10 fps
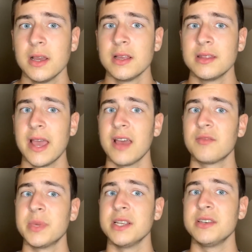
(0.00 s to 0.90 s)
that have
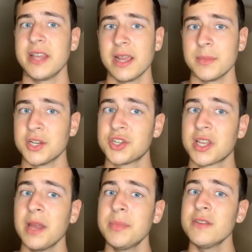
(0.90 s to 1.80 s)
been damaged
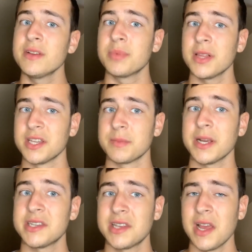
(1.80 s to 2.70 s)
can be replaced by
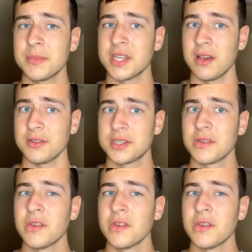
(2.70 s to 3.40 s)
stem cells.